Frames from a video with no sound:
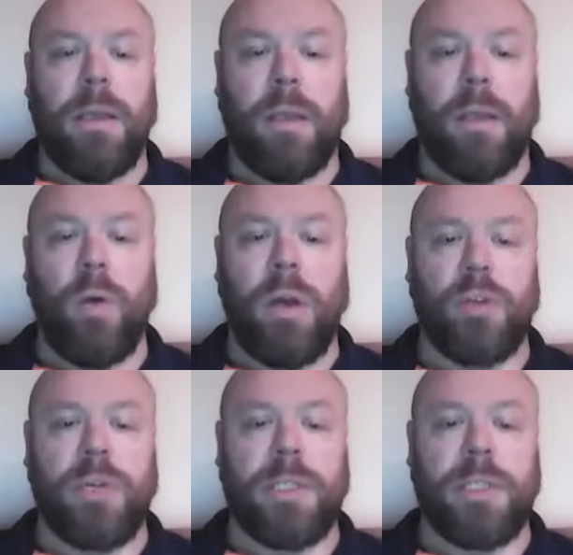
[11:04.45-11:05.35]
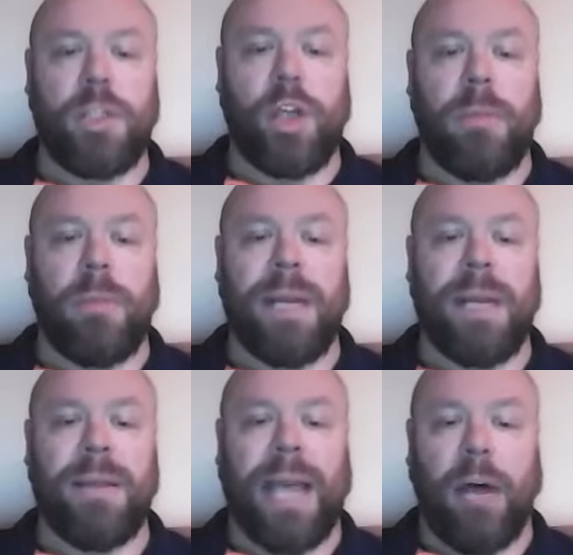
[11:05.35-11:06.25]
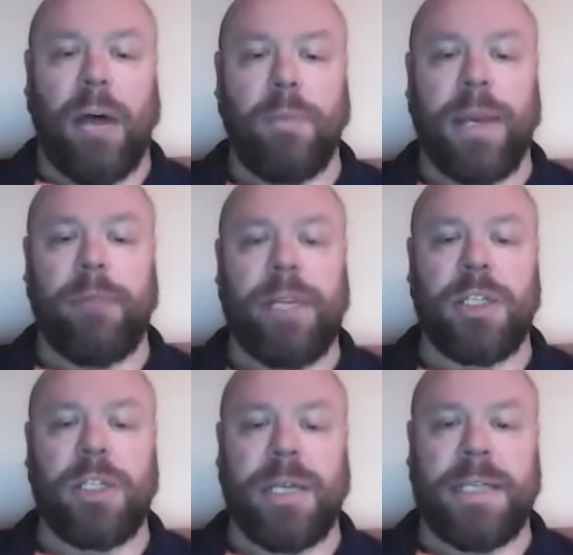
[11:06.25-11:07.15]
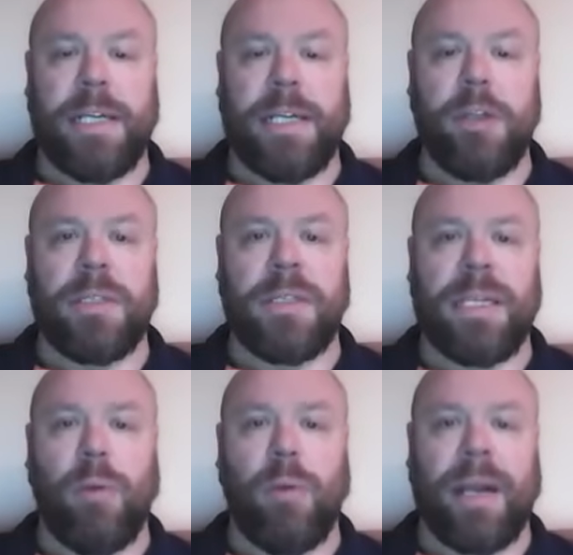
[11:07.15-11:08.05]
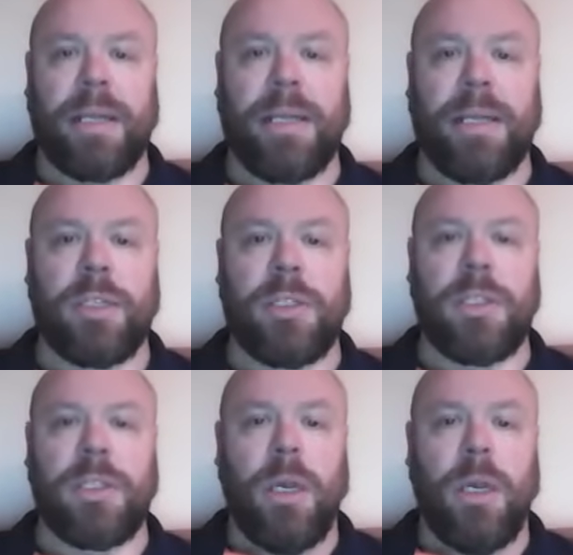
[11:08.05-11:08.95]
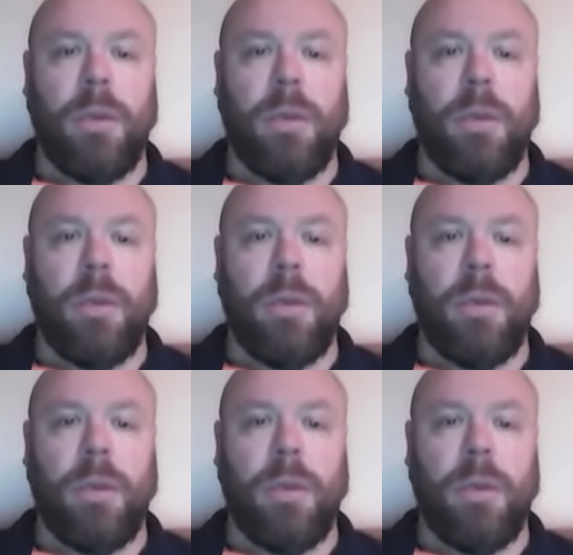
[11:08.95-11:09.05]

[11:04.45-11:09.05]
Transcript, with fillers: the Low Countries, Germany, the Alpine region continues to see wet conditions.